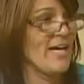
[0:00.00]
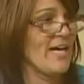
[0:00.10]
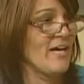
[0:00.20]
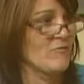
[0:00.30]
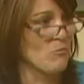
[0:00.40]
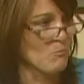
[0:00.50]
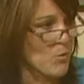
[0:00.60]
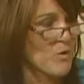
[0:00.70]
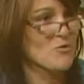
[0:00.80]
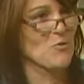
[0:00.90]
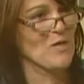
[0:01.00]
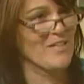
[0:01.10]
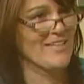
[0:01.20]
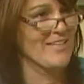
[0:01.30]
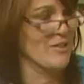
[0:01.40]
have more
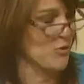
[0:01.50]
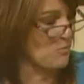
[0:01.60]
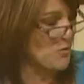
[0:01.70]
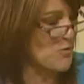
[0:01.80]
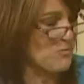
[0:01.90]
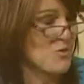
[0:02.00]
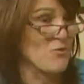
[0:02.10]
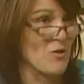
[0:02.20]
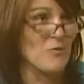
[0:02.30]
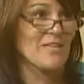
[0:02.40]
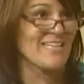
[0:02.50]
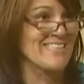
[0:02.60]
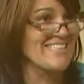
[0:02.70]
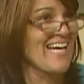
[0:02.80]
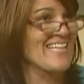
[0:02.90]
drug, you know, prescription drug
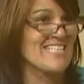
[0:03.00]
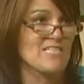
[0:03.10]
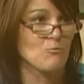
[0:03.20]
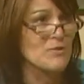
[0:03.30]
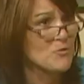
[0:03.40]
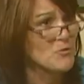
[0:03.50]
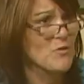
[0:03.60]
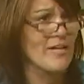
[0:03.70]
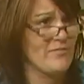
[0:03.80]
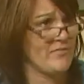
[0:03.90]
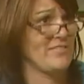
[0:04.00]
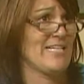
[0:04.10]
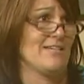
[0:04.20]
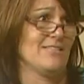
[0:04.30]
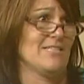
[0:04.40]
related deaths than we do traffic
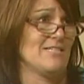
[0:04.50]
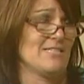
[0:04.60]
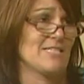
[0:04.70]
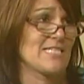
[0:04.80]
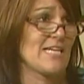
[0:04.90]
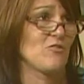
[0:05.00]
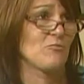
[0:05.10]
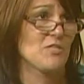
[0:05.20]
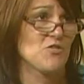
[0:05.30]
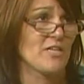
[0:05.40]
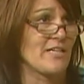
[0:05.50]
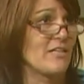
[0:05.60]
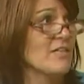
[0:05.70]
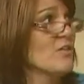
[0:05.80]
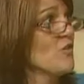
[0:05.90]
fatalities in the state of Michigan.
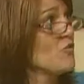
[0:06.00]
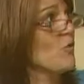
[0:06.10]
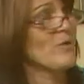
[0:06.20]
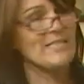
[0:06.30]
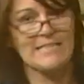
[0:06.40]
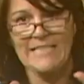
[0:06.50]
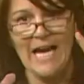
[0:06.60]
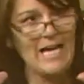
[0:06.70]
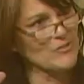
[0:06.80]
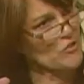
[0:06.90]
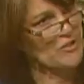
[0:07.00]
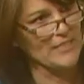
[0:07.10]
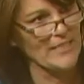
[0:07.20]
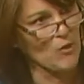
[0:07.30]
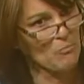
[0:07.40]
So it's mm. not just
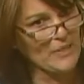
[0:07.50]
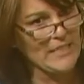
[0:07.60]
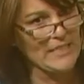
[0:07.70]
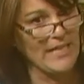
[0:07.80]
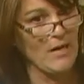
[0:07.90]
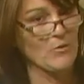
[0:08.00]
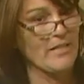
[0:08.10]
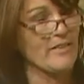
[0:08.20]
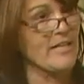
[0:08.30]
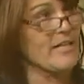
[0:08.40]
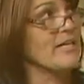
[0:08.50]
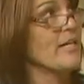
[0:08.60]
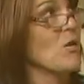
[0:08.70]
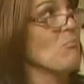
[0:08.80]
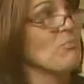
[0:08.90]
an Alpena County thing,
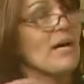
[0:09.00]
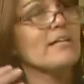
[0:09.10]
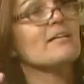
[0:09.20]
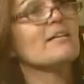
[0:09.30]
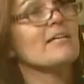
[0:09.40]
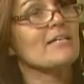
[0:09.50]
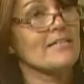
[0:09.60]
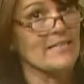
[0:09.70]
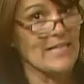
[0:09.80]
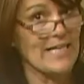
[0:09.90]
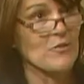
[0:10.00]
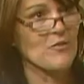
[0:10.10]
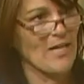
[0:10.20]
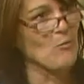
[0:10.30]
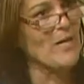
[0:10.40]
but like it
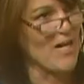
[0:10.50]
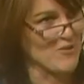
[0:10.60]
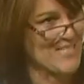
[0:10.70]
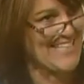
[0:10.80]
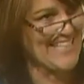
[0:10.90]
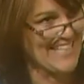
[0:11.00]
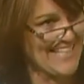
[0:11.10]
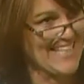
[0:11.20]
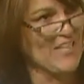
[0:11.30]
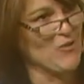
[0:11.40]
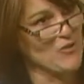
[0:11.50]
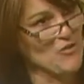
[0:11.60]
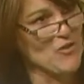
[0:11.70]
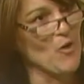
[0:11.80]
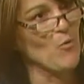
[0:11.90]
or not, we are seeing it mm -hmm. here. Mm-hmm.
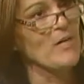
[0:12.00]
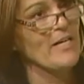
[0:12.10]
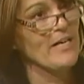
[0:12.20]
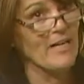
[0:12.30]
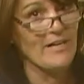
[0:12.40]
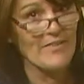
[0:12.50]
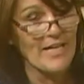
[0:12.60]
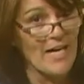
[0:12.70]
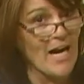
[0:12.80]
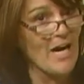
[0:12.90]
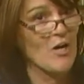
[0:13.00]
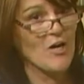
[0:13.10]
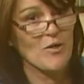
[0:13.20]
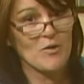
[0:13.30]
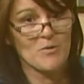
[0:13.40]
So uh, they
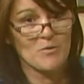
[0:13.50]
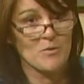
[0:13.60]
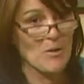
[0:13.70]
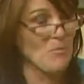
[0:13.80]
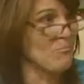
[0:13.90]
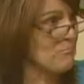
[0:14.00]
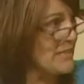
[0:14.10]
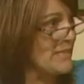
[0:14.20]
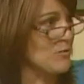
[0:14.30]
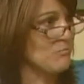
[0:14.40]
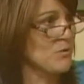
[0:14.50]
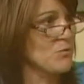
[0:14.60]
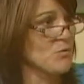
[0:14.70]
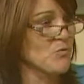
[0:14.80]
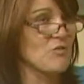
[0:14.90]
are being
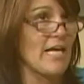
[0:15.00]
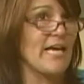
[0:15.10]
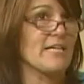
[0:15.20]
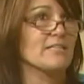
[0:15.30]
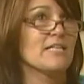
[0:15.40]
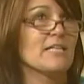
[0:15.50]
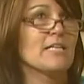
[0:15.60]
abused. And